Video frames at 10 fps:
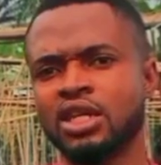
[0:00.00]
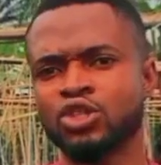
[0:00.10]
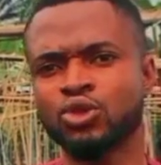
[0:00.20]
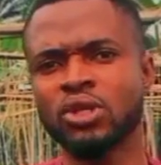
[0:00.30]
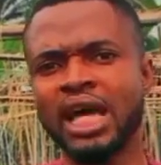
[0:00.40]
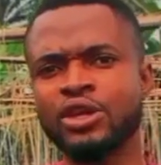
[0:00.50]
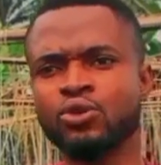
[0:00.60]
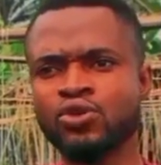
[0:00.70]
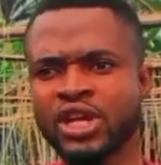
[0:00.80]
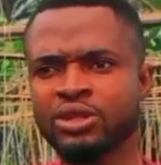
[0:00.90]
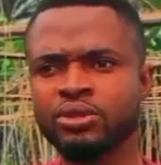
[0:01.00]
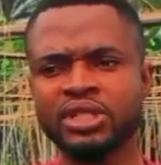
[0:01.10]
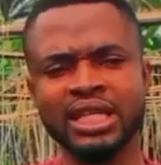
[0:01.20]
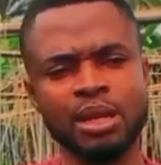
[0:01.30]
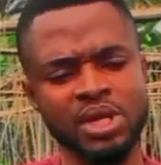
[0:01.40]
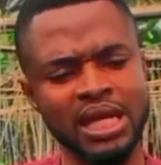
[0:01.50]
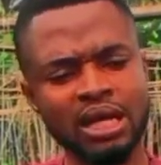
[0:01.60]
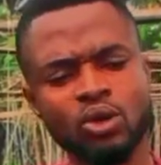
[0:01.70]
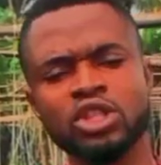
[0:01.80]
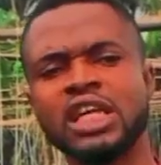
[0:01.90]
so that you reduce the chemical
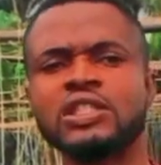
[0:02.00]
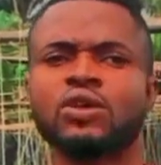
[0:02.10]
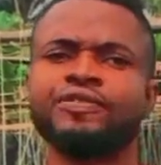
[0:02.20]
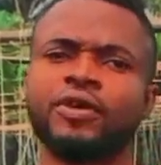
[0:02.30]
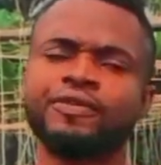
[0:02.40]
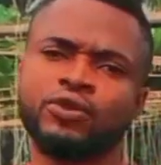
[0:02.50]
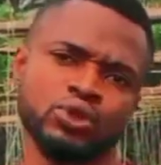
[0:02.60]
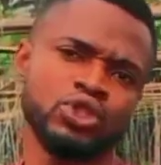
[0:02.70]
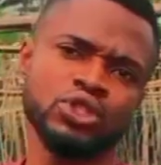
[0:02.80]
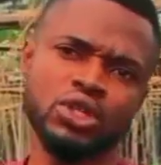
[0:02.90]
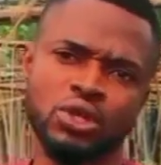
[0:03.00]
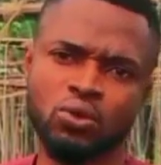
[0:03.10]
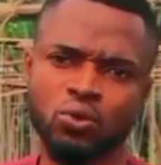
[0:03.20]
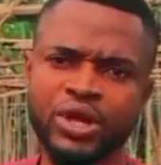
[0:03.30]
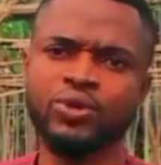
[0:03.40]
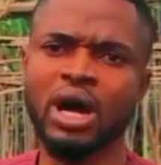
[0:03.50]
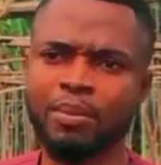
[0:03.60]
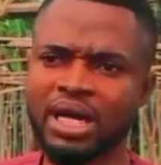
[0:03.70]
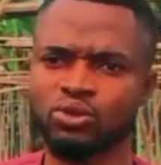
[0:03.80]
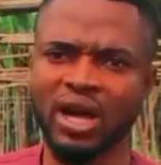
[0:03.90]
content of your fruits when you are
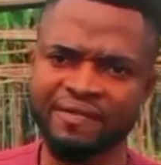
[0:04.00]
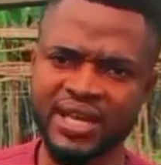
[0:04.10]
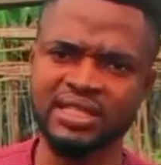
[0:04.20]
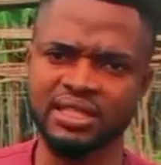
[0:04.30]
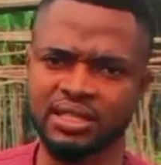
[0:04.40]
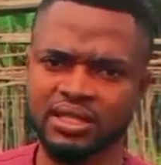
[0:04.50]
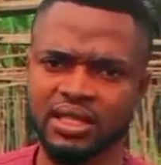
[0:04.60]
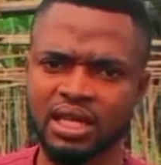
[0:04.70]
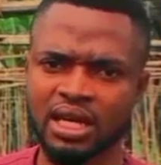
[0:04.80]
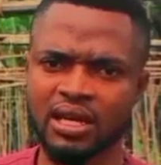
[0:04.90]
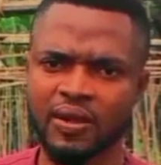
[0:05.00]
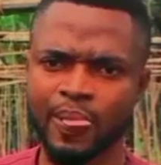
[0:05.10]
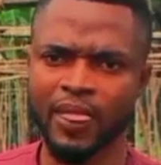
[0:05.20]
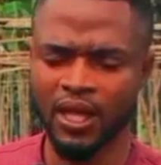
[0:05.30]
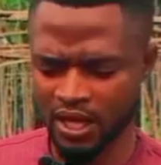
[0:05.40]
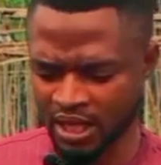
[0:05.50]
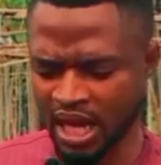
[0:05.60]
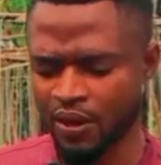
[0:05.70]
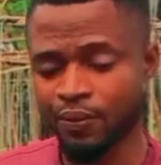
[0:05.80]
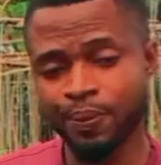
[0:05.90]
about to harvest it.
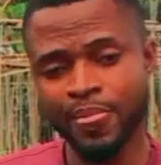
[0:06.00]
Now,